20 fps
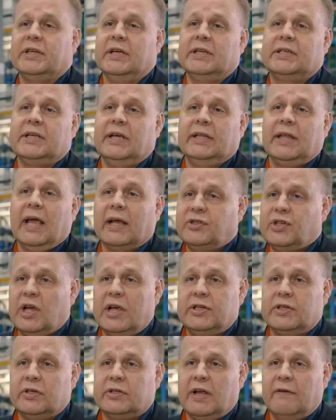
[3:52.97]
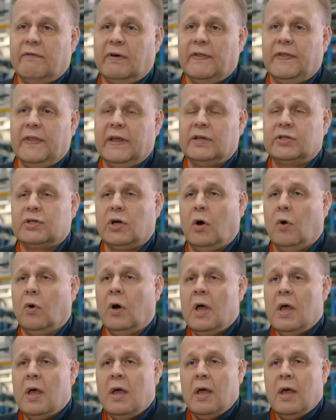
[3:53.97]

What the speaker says: heat exchangers, everything. So